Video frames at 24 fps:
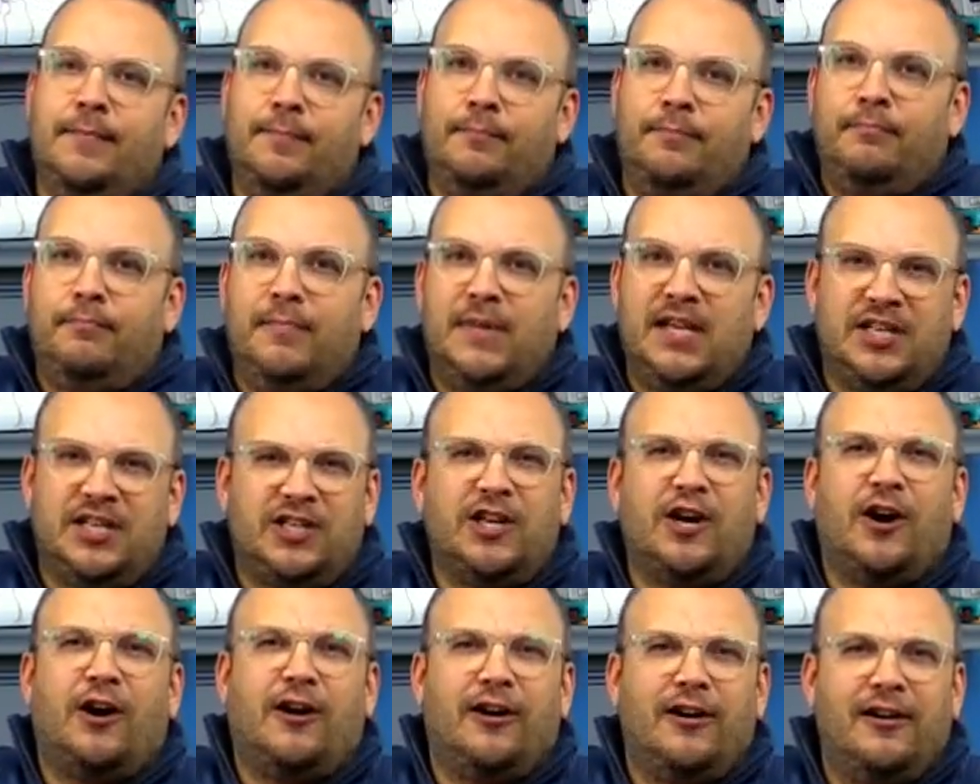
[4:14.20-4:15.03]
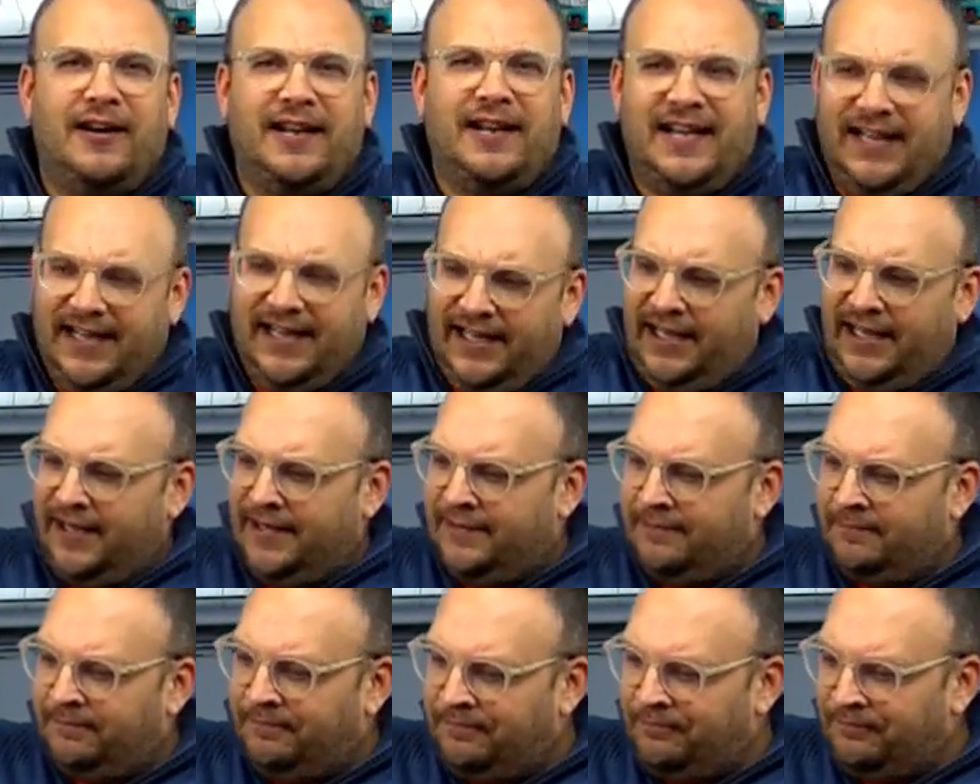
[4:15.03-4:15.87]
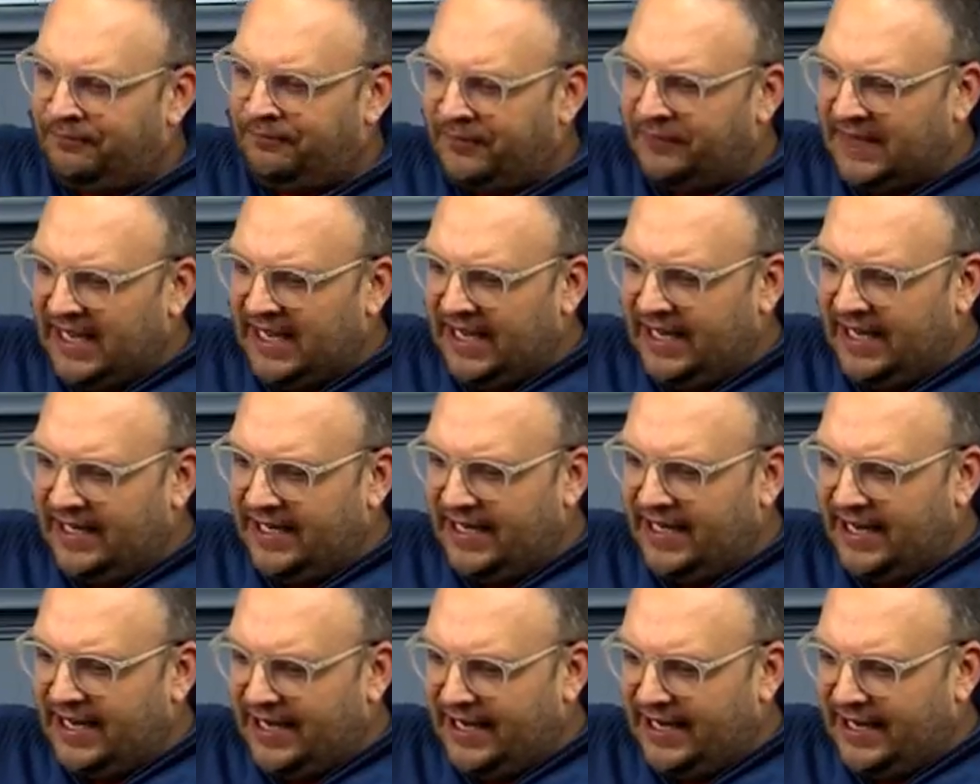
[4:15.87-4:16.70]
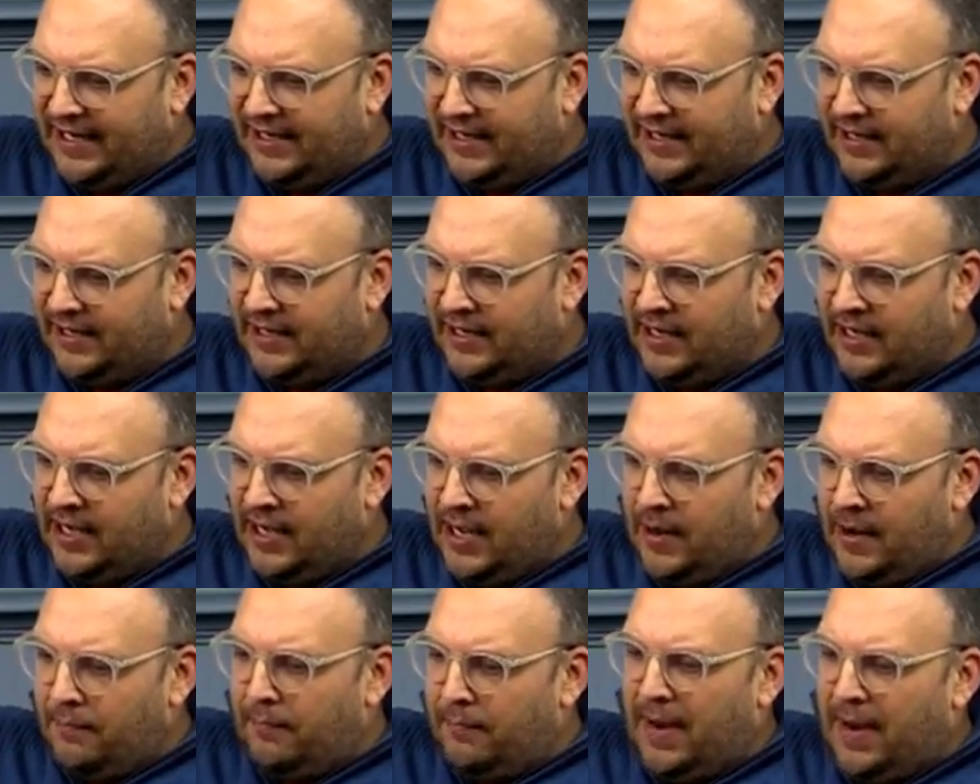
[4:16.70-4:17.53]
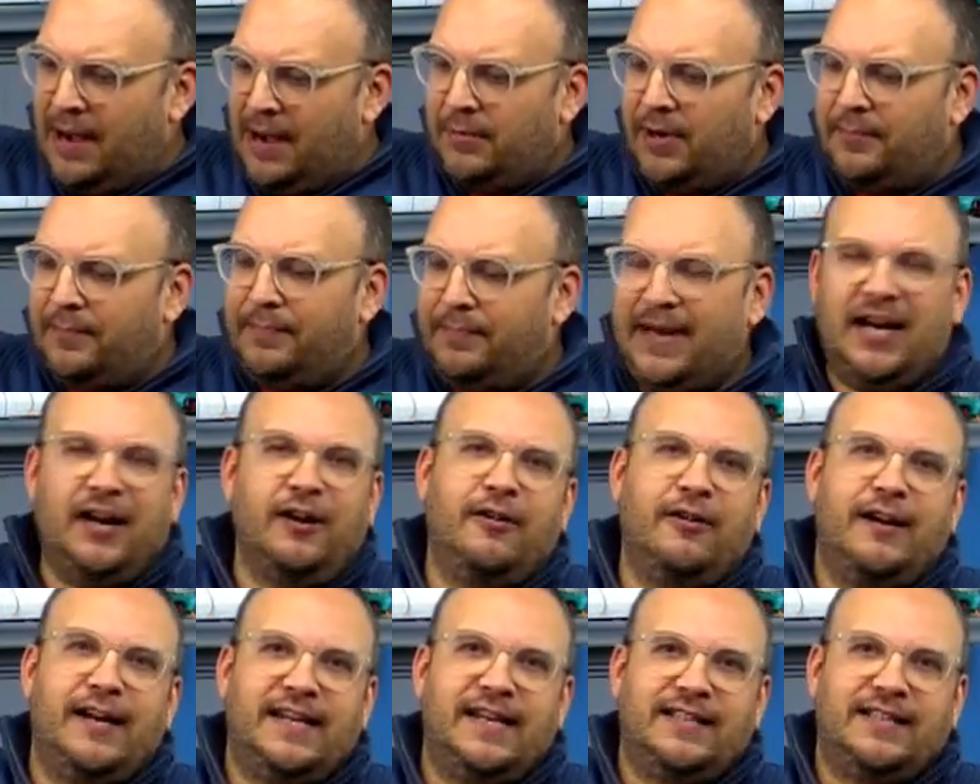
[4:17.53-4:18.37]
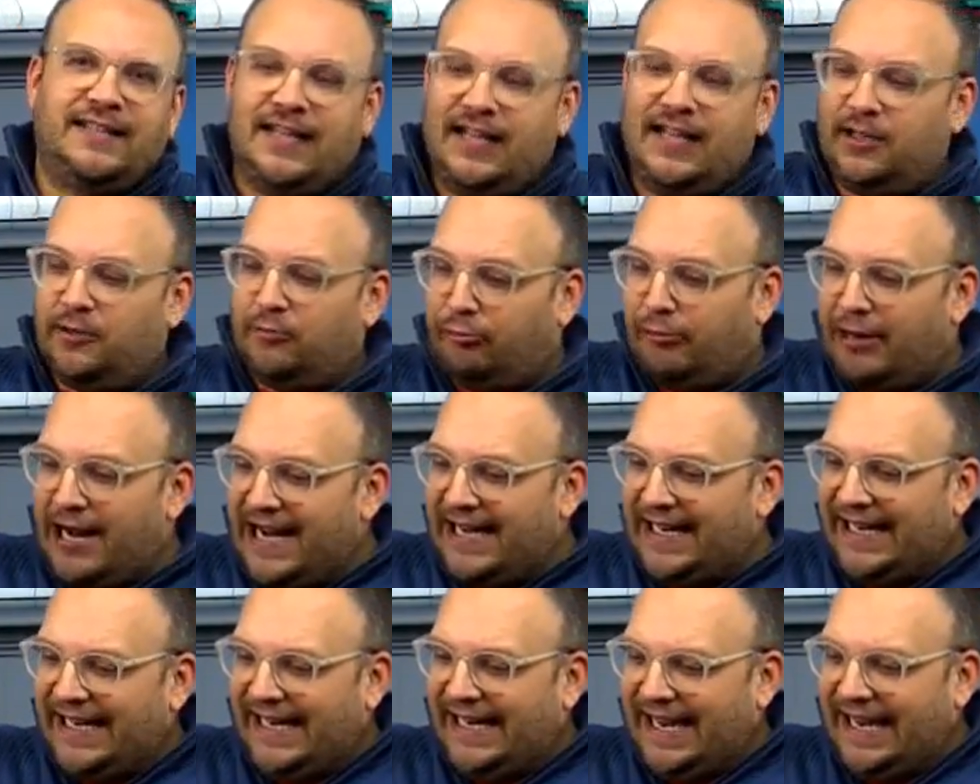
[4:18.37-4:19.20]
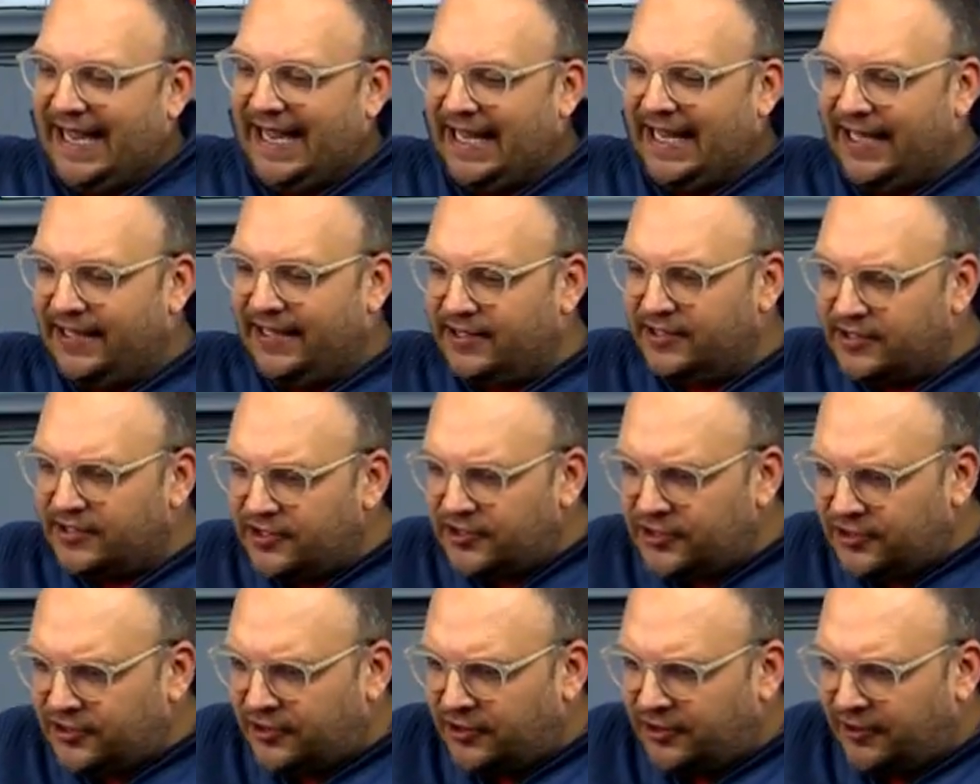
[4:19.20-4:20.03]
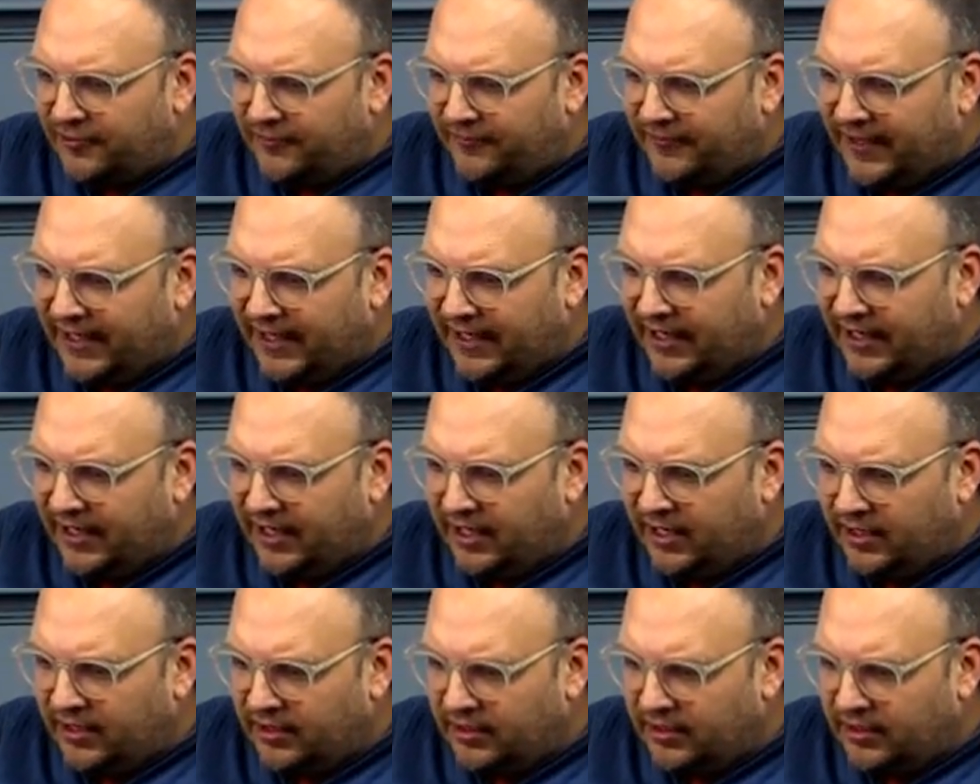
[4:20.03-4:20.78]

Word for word: Miss you, RD. And uh, Mama Mary says, ready and surfing,